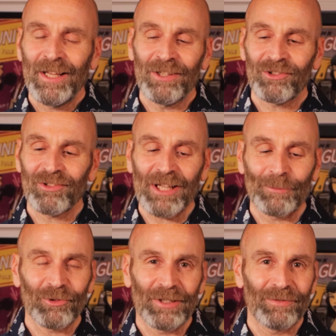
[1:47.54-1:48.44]
It's just
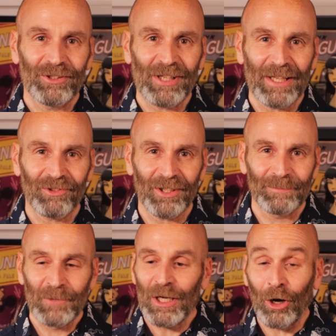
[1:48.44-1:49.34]
absolutely fantastic.
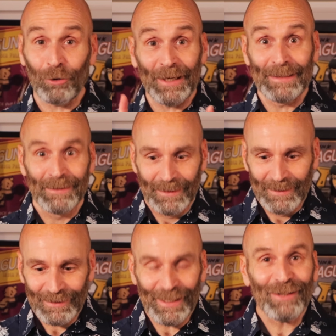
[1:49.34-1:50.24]
All right,
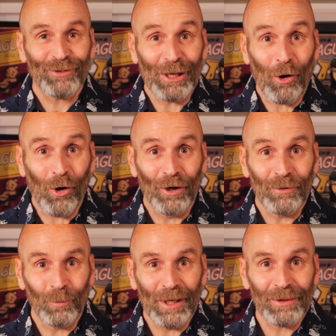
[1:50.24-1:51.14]
let's get
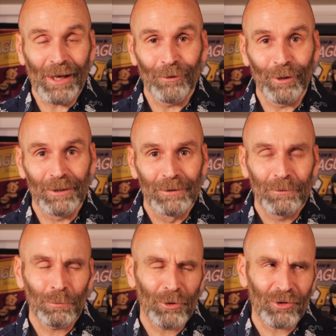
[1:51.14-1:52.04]
on with our
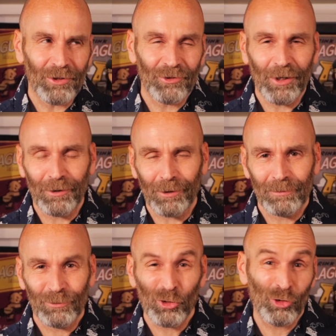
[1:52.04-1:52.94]
whiskey sour.
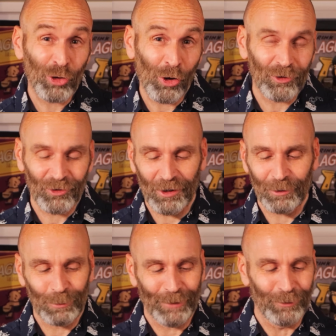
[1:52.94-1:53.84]
Scotch Sour,
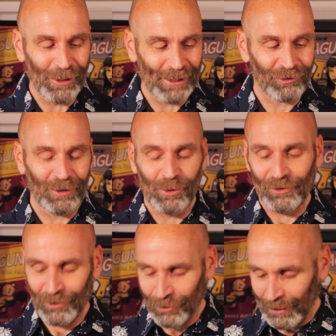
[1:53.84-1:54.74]
whatever you actually
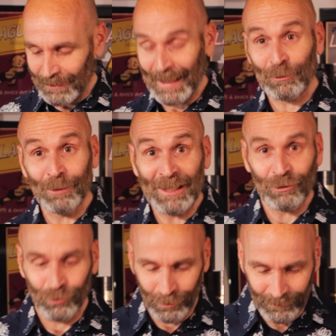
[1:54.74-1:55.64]
want to call it. I'm going to
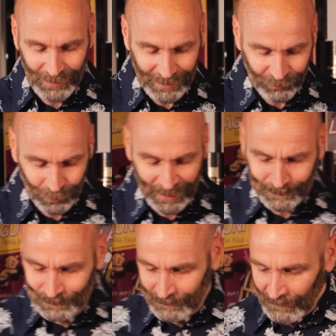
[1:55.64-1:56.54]
make 2 of these,
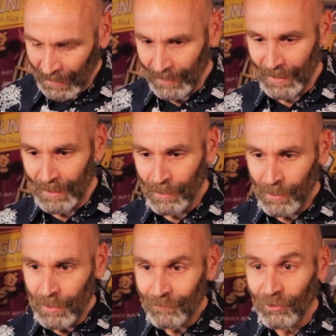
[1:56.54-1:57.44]
okay?
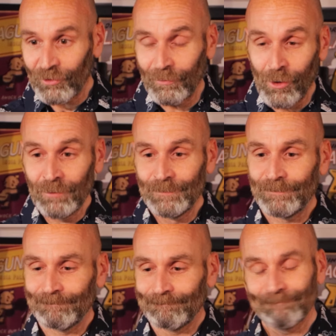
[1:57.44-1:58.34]
First of all,
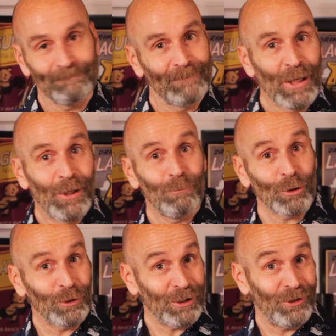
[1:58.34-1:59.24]
we're
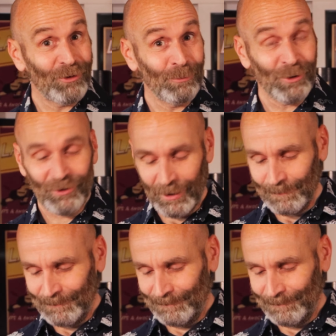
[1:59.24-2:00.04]
going to need some whiskey.